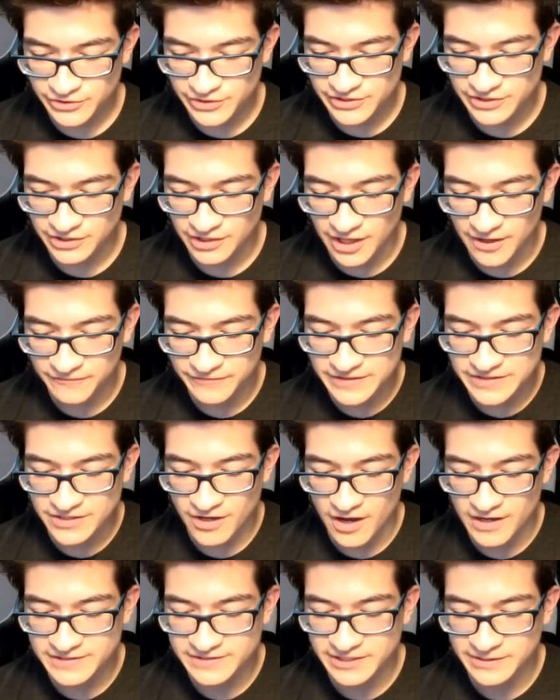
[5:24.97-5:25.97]
Don't you just love the
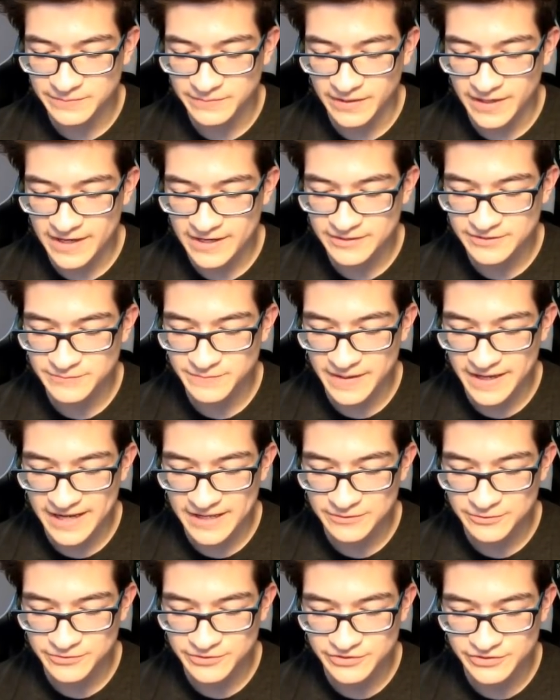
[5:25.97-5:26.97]
toxic players,
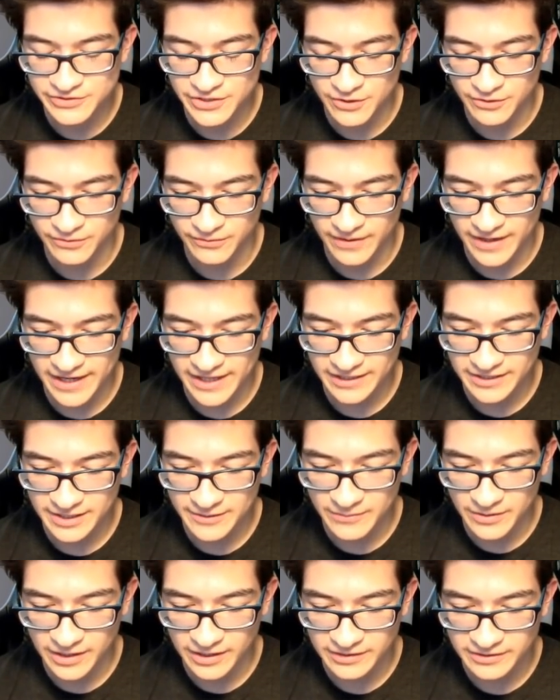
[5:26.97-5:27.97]
man? They're just so great.
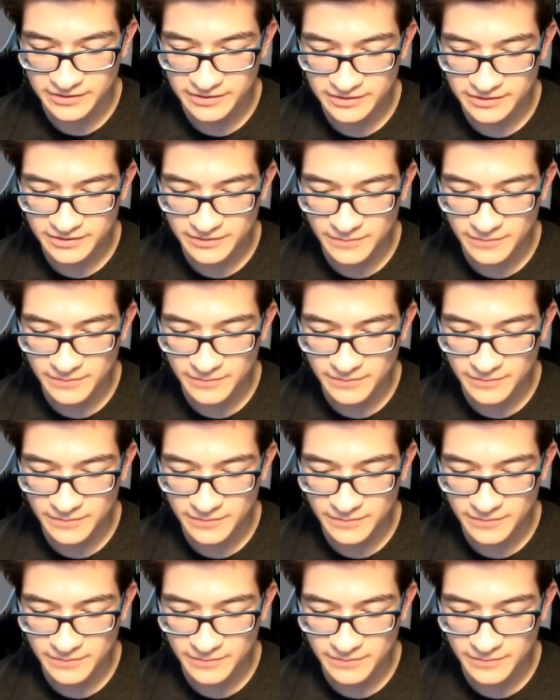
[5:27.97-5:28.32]
Come on.